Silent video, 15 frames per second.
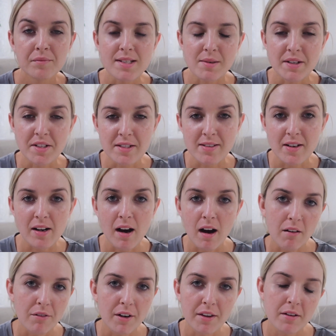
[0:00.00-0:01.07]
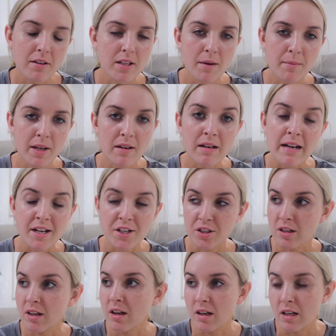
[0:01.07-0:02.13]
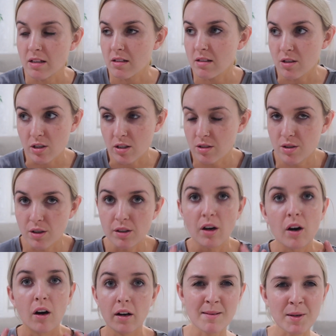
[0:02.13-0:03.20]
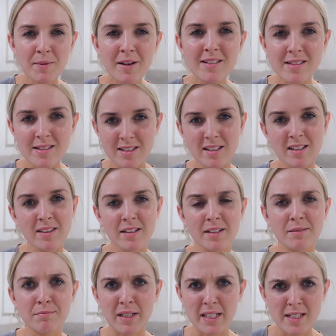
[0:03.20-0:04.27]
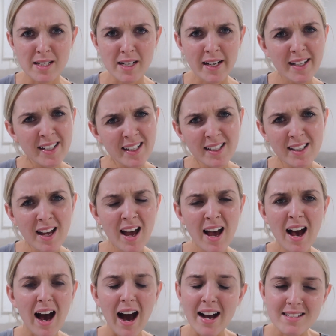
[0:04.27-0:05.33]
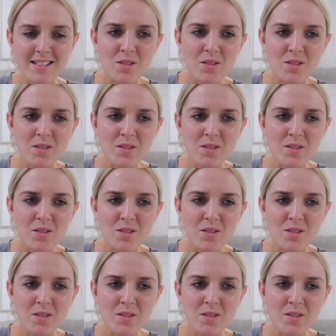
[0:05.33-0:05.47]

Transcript: So I just got halfway through that meditation and it's just so hot. Talking about sitting there and meditating, I